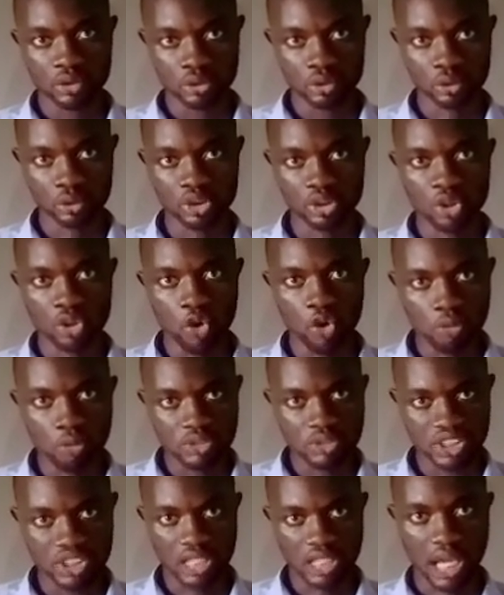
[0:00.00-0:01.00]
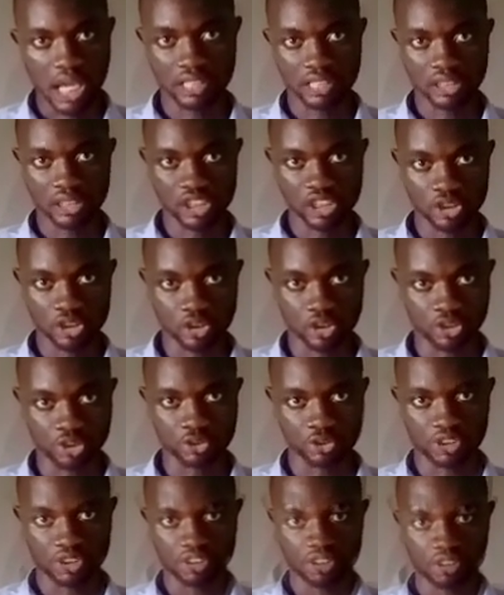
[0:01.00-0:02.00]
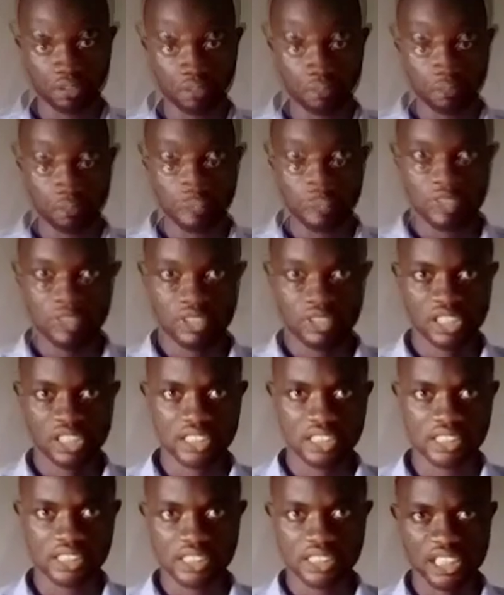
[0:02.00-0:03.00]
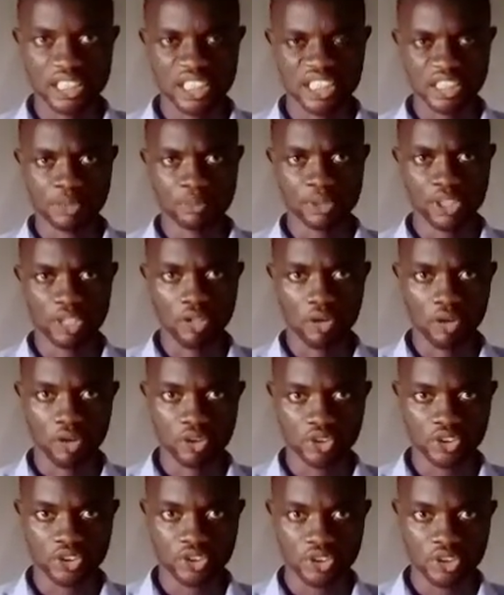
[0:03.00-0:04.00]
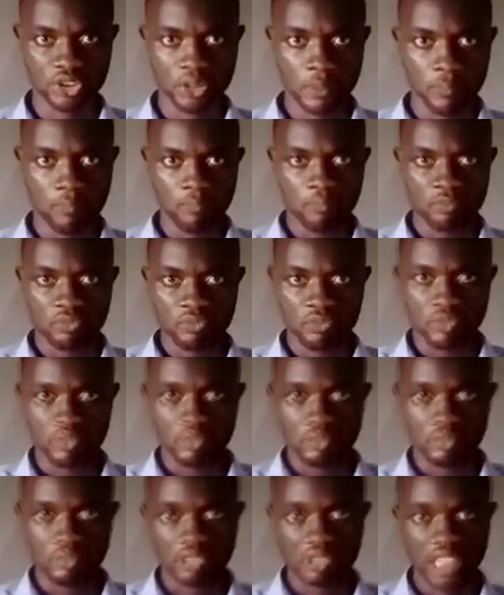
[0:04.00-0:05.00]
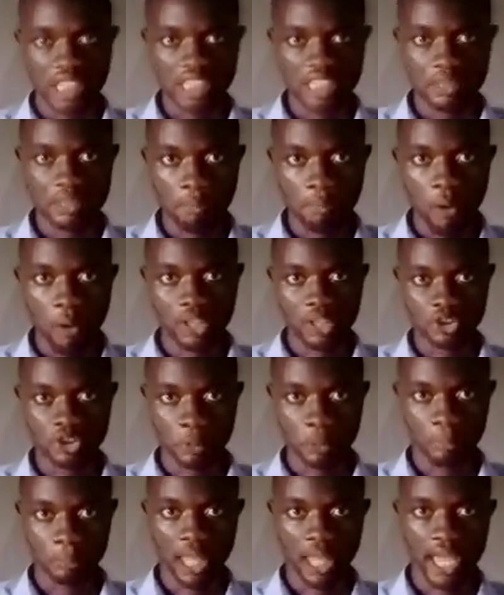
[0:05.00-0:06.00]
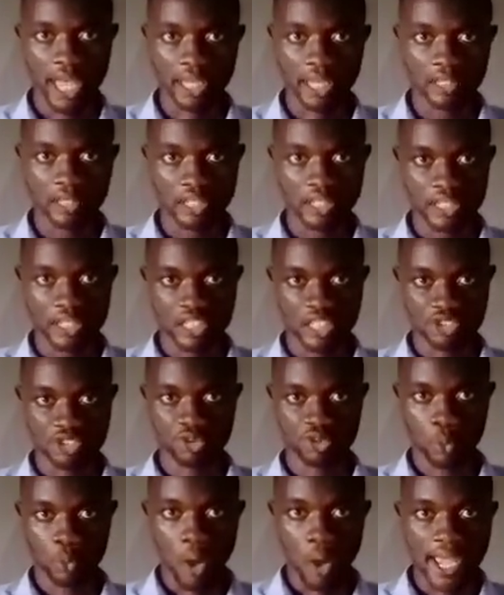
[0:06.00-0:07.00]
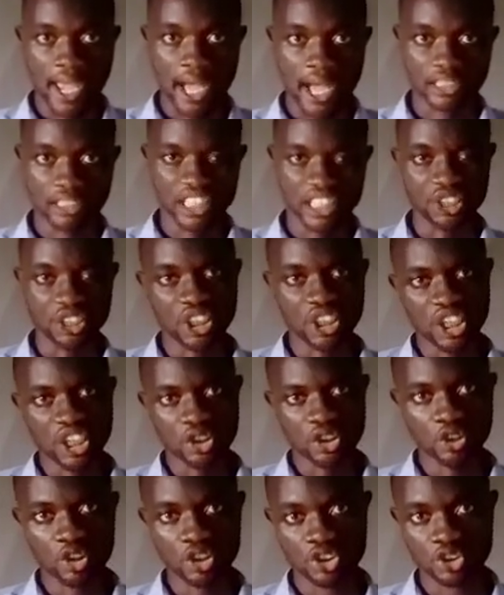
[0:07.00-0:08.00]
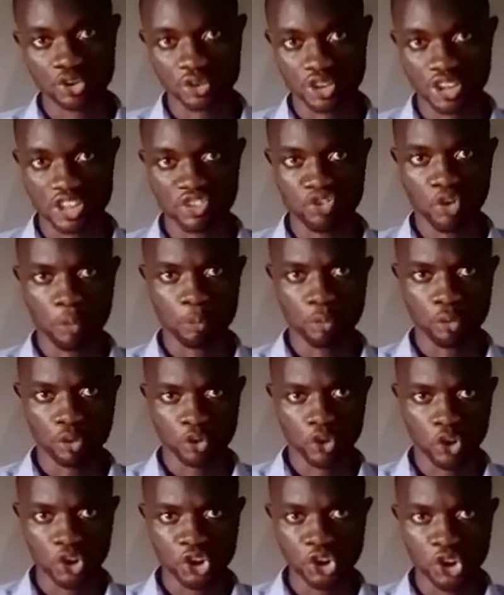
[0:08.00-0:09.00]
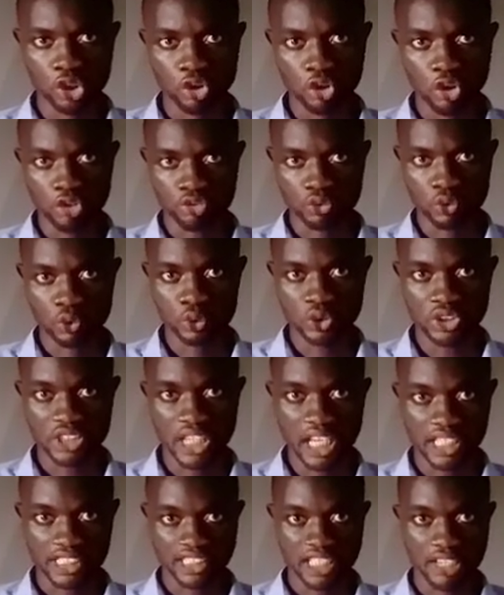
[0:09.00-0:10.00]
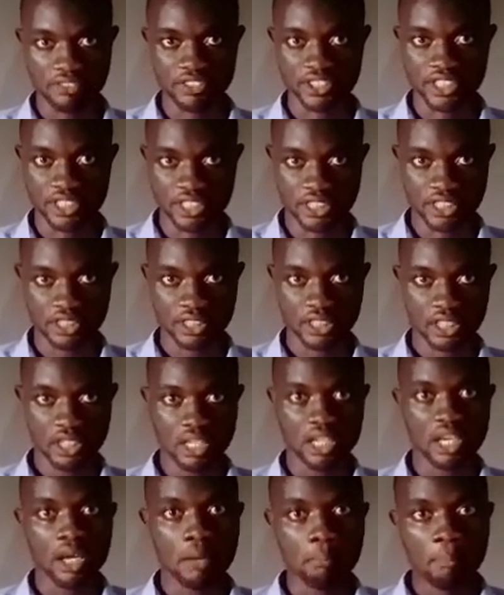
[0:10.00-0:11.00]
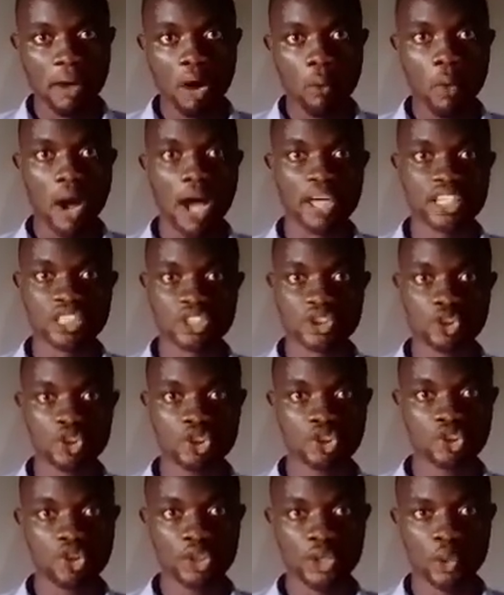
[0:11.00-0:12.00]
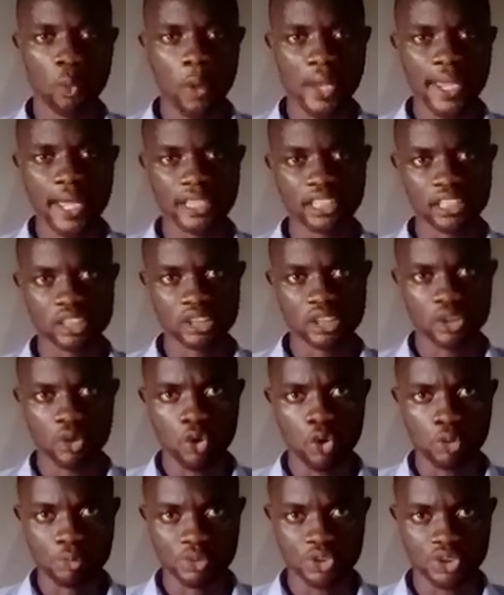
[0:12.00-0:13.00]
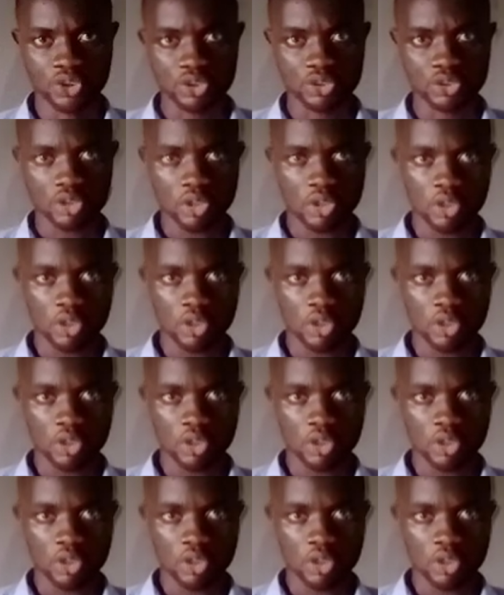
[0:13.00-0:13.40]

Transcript: to the homes and the industries. This is because steady power supply is required in the industries for production of goods and services. Power is also required in the homes